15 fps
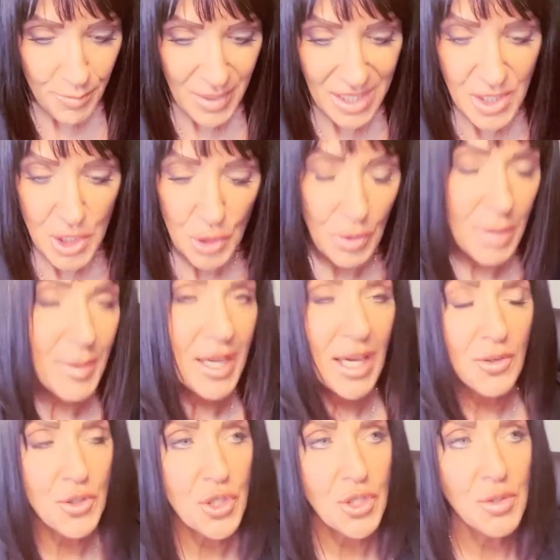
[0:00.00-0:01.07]
and screaming
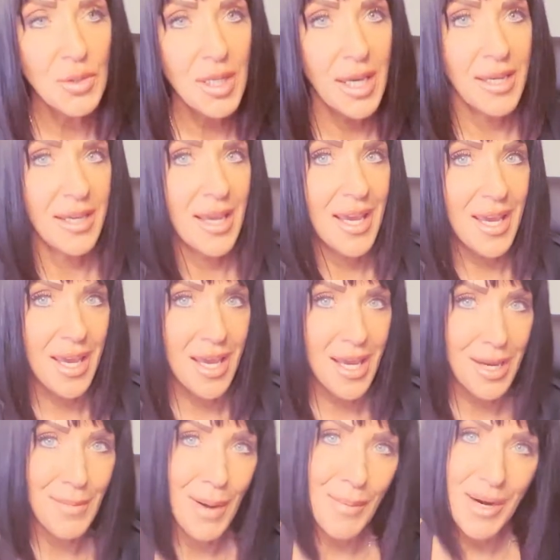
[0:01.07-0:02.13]
out to you like,
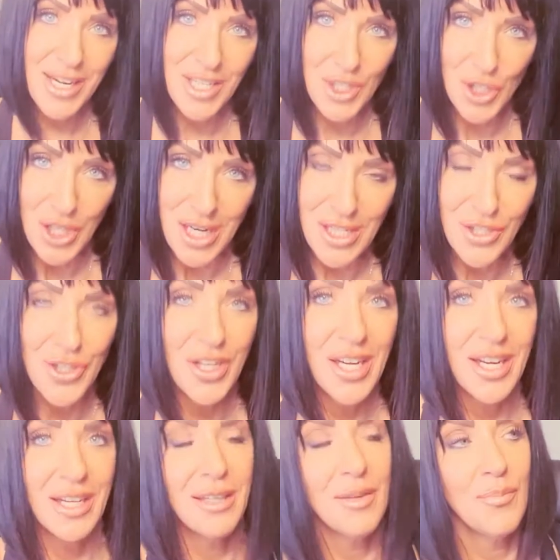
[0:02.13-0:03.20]
hey, my body's
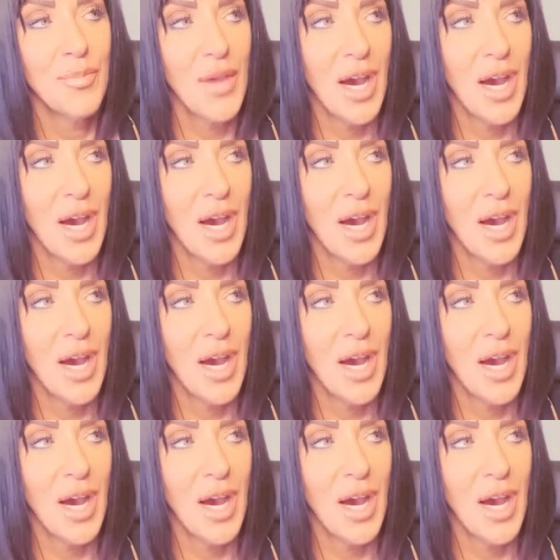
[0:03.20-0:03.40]
changing.